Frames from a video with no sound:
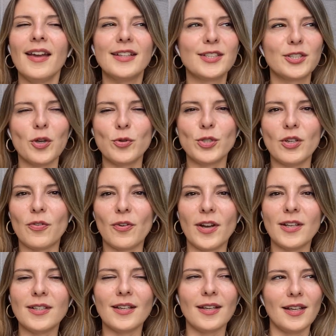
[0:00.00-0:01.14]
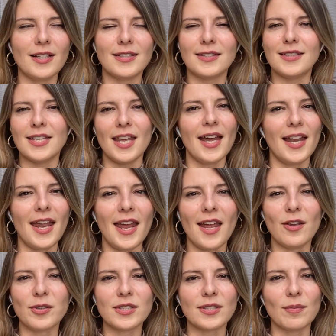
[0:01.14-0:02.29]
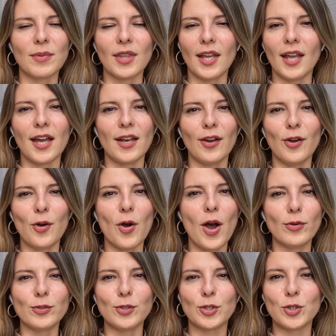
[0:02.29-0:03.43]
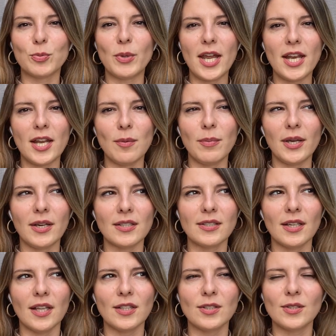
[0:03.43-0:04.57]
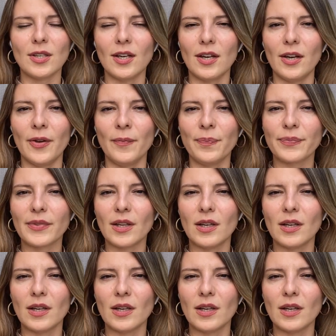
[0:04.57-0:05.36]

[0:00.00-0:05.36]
so different it's dna or something i don't know how to explain it because it um,